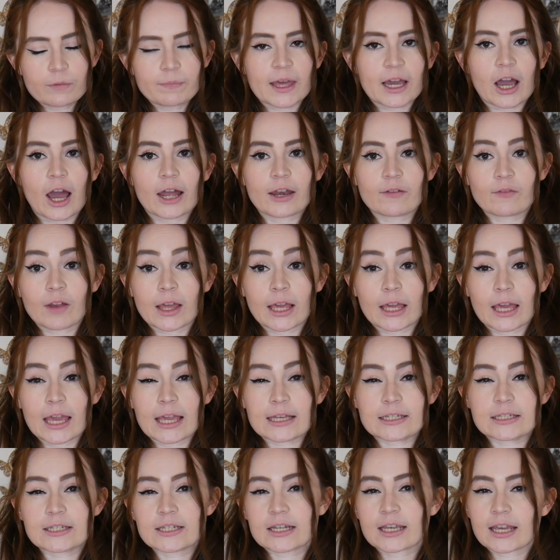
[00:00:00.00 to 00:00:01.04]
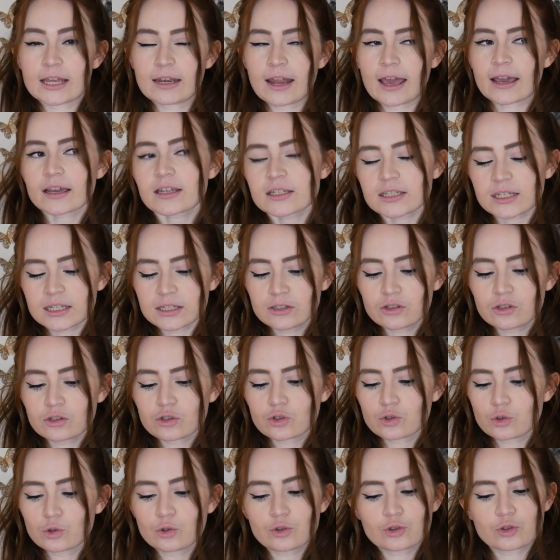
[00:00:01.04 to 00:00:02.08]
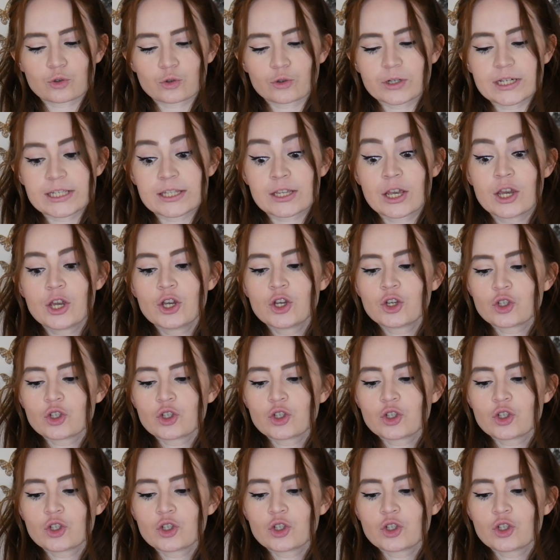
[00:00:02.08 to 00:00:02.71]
They're kind of like interconnected short stories.